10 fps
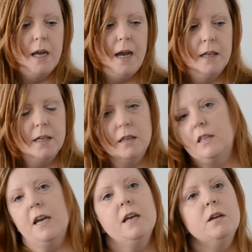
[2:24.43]
and then
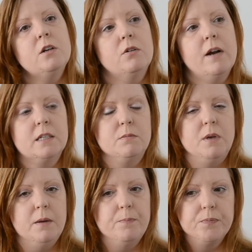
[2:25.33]
they correct
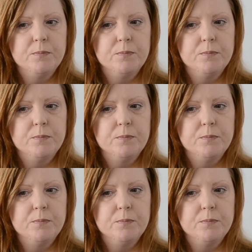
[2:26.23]
me.